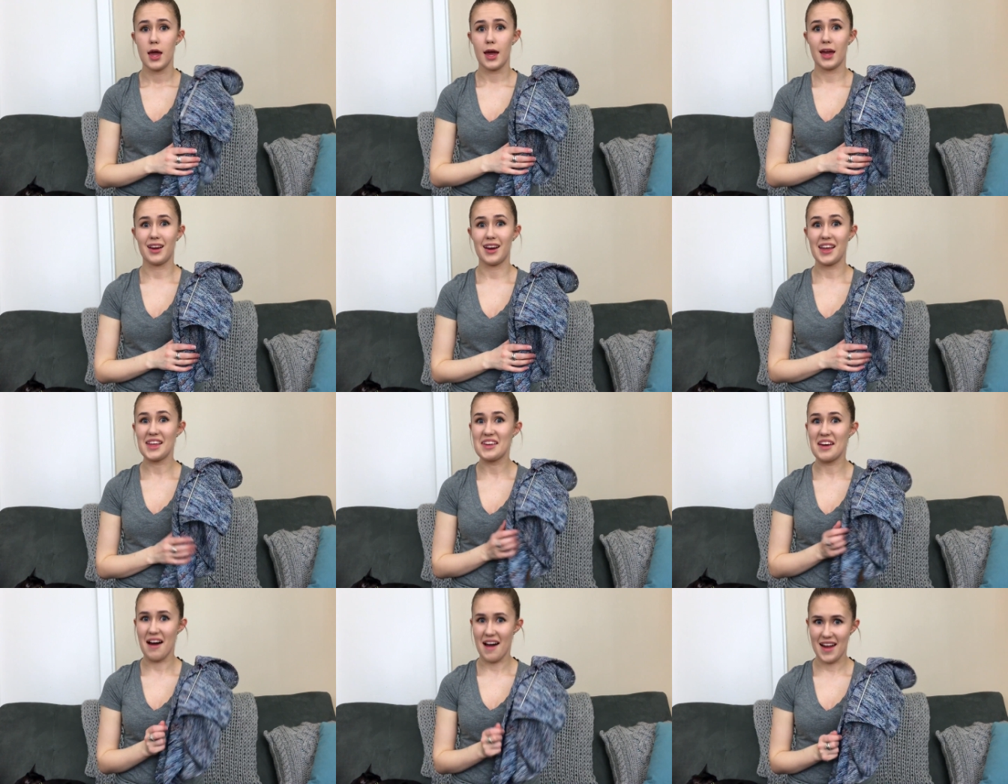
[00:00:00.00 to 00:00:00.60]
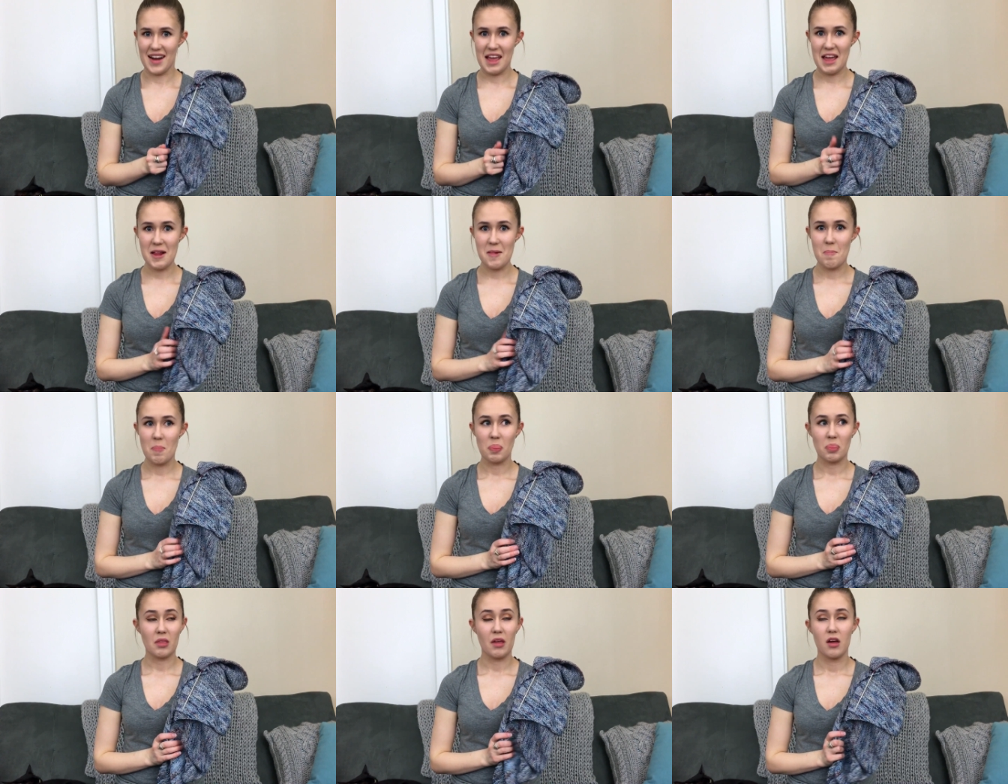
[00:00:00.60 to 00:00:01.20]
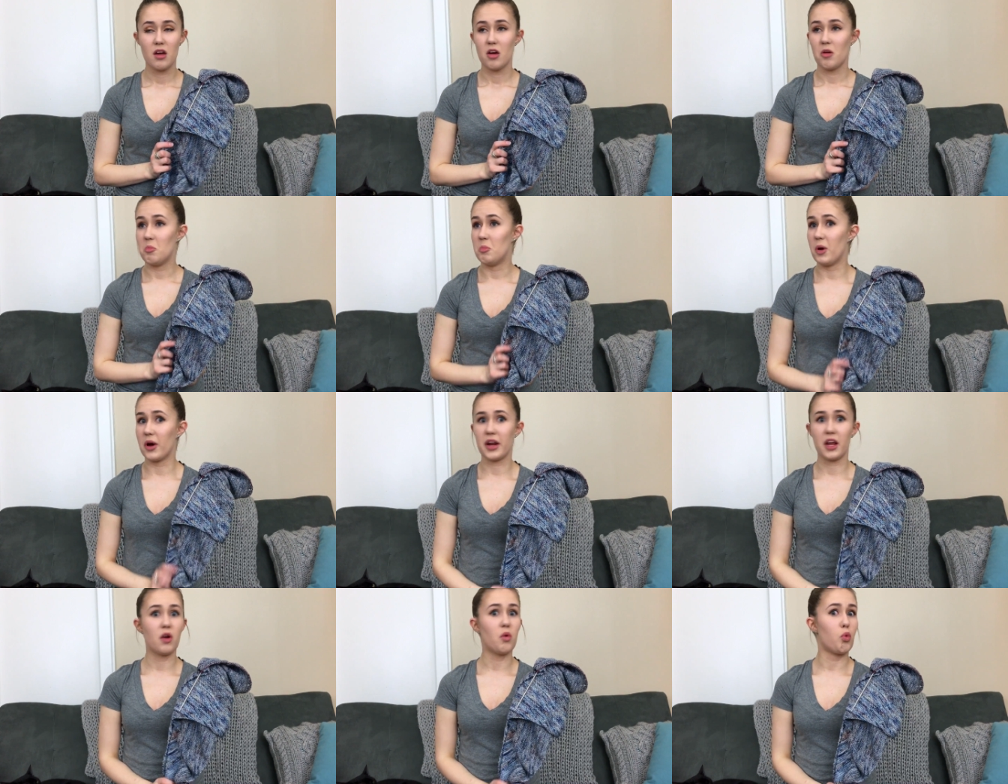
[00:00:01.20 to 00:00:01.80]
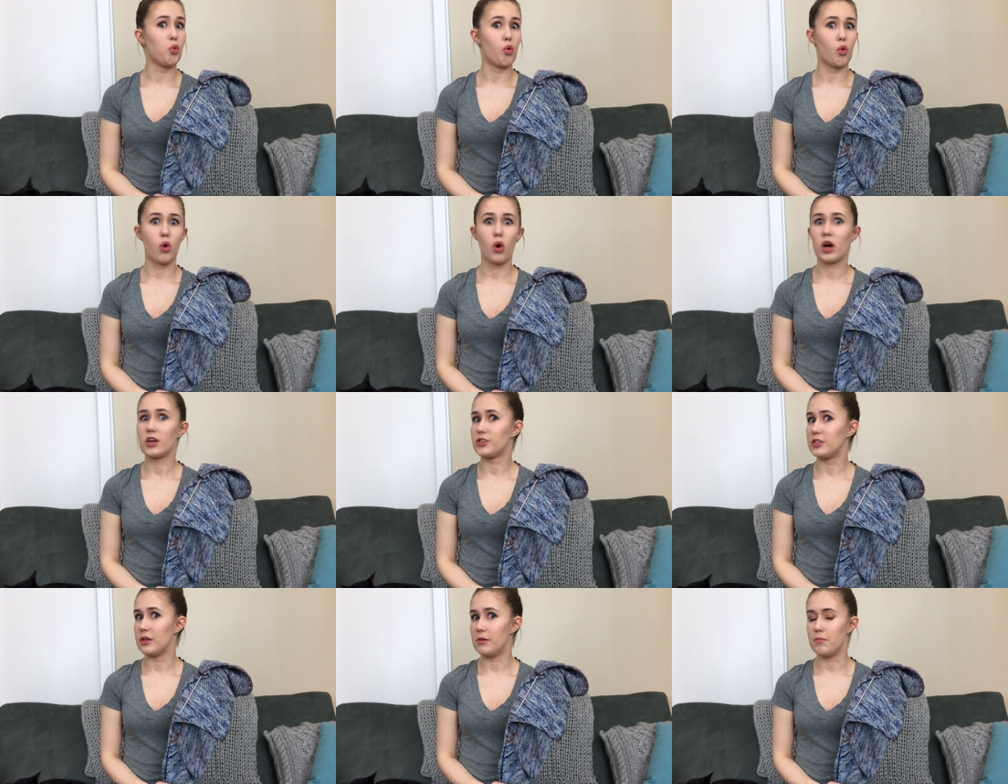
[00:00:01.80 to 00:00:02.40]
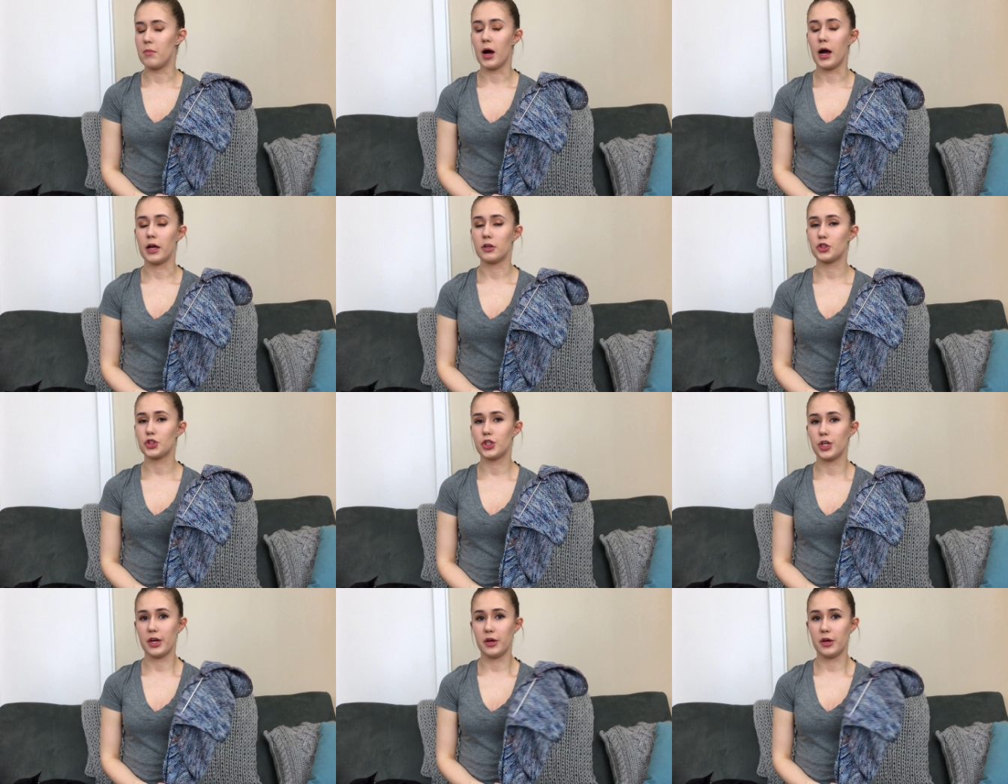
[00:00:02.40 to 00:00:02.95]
and I got it, but it wasn't much.